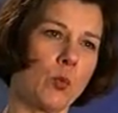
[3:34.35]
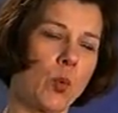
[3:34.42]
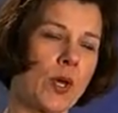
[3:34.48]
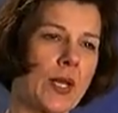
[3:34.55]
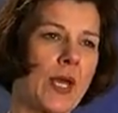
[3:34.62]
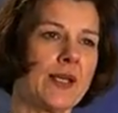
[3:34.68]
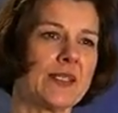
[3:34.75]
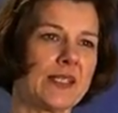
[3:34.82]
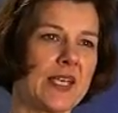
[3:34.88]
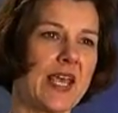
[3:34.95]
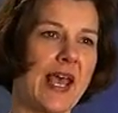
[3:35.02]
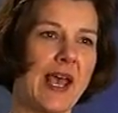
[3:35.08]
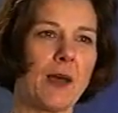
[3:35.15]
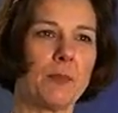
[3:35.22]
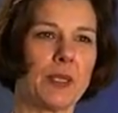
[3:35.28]
what I see
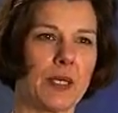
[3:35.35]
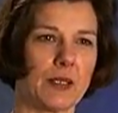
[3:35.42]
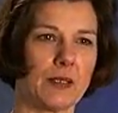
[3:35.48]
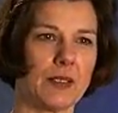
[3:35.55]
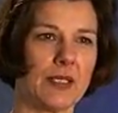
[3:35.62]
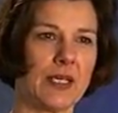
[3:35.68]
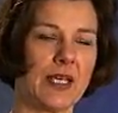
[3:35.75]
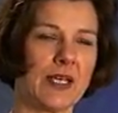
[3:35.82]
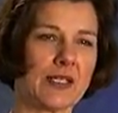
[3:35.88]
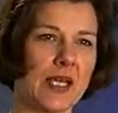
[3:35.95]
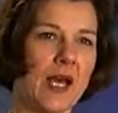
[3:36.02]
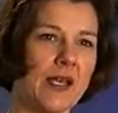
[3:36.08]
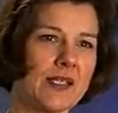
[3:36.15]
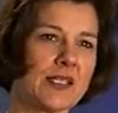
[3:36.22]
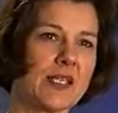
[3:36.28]
happening is
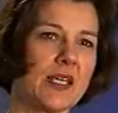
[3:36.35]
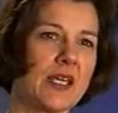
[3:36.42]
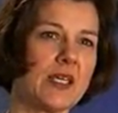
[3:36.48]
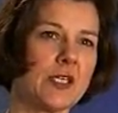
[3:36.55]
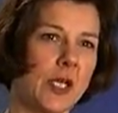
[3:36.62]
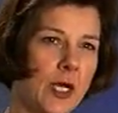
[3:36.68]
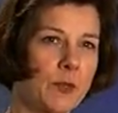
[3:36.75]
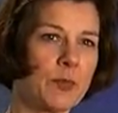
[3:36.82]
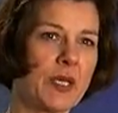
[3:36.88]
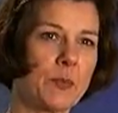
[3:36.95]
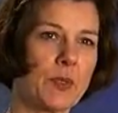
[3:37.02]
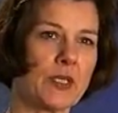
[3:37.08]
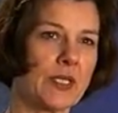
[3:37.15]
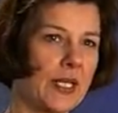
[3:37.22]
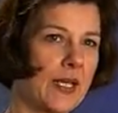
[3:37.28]
I see young
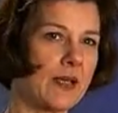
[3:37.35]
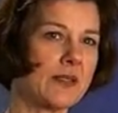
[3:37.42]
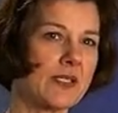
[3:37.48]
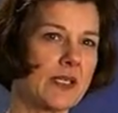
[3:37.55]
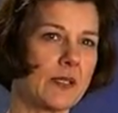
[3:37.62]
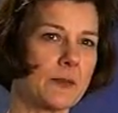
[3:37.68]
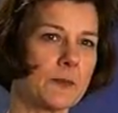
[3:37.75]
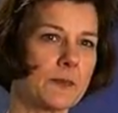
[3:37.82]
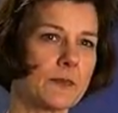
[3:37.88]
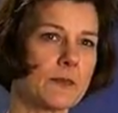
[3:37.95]
people announcing